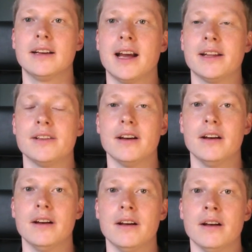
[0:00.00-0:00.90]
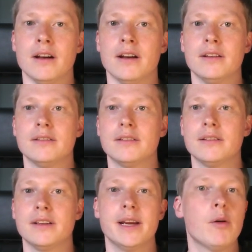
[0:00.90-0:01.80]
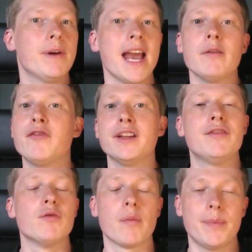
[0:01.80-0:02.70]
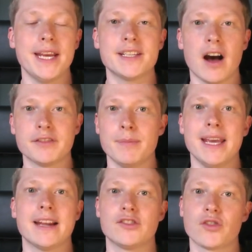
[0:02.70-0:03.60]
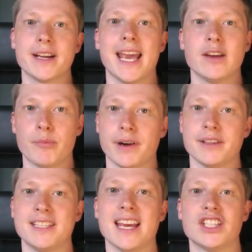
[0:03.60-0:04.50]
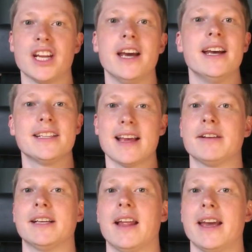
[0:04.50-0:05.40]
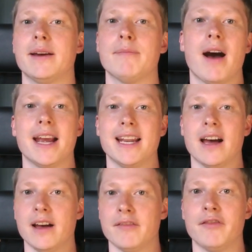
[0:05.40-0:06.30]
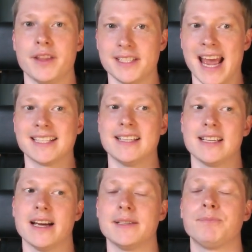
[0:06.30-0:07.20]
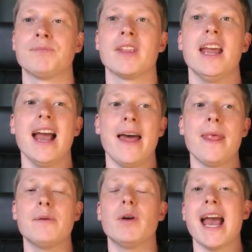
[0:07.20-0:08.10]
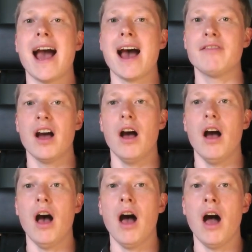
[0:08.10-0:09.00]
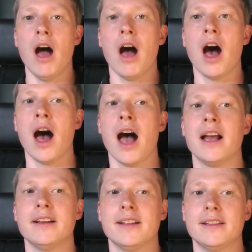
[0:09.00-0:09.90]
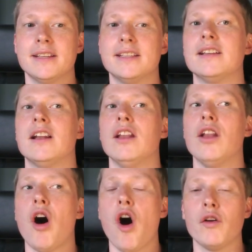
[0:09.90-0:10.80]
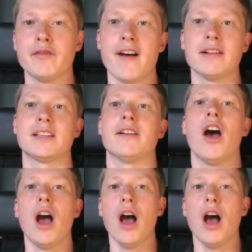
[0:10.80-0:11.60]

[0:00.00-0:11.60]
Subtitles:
and It will be helpful if you repeat after me and try to get your pronunciation sounding like mine for this exercise. And then we have This is a long vowel sound.